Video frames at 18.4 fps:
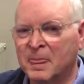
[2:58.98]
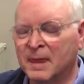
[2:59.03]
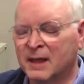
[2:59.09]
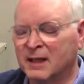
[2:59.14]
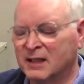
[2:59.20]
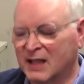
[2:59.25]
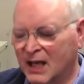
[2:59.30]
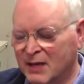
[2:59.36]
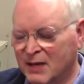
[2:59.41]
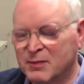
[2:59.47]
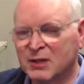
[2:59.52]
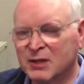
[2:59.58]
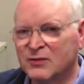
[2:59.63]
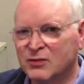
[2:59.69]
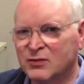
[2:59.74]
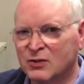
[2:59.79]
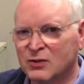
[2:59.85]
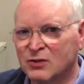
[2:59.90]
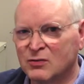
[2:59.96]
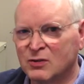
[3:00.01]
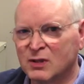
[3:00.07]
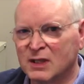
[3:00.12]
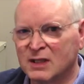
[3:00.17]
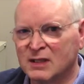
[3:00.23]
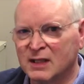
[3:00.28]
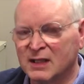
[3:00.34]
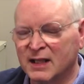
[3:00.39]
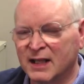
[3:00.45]
The timing of surgery
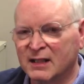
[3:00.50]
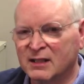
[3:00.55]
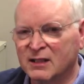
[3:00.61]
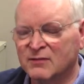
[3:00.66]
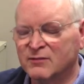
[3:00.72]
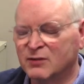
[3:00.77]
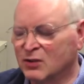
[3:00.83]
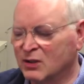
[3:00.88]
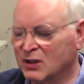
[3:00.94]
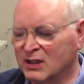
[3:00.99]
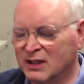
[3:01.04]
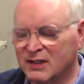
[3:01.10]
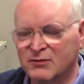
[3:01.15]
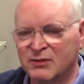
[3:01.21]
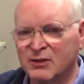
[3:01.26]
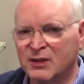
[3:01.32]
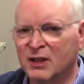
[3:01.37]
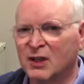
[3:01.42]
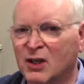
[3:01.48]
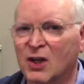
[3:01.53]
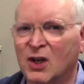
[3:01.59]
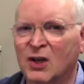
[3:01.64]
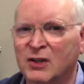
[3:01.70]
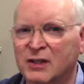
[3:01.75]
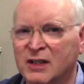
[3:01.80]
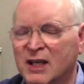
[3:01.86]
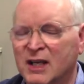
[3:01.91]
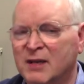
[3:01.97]
is elective. You can live with
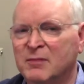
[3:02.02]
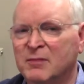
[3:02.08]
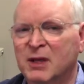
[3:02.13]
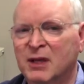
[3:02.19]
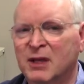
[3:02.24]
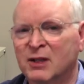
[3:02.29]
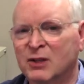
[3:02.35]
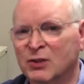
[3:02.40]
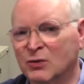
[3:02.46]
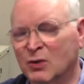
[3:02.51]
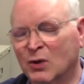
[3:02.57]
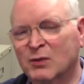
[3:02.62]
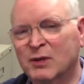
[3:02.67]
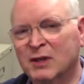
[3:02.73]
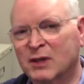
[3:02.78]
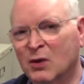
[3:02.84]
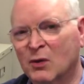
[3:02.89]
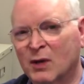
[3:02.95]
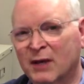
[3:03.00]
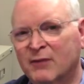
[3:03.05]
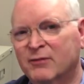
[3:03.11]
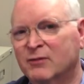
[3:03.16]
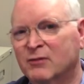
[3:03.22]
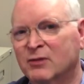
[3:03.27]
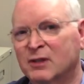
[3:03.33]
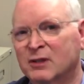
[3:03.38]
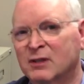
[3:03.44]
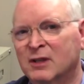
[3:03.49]
long time. You only go
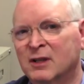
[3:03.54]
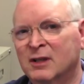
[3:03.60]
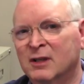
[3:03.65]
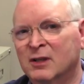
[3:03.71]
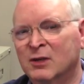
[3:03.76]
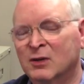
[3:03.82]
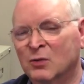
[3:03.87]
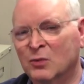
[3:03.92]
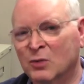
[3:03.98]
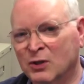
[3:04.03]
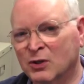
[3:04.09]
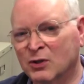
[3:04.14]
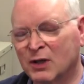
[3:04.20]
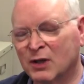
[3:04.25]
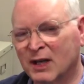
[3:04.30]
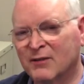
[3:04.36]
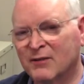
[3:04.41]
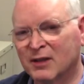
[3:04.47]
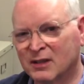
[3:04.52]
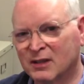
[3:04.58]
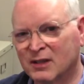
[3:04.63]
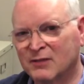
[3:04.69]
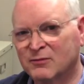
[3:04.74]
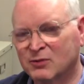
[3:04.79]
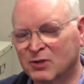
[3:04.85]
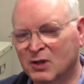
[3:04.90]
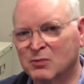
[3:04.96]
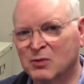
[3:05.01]
after it when you're having
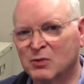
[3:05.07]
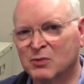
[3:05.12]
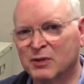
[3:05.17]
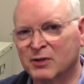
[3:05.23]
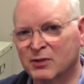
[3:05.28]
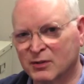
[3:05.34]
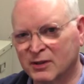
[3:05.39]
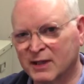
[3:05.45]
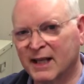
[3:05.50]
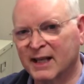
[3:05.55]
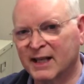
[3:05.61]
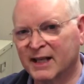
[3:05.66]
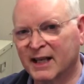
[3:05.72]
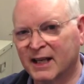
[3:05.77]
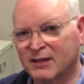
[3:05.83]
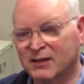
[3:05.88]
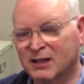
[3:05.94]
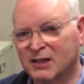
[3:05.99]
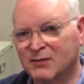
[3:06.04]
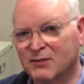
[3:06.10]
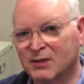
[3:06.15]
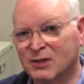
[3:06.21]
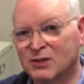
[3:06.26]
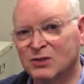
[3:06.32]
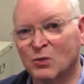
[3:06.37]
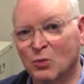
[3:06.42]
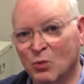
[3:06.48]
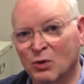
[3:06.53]
enough trouble with your daily
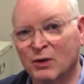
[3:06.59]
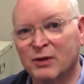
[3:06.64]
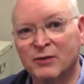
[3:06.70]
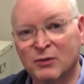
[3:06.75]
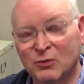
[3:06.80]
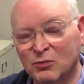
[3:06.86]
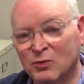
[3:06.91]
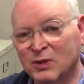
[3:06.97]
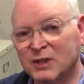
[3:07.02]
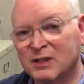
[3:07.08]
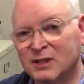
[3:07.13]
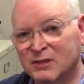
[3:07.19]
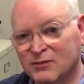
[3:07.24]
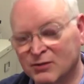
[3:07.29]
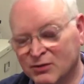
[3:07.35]
activities to warrant the risk of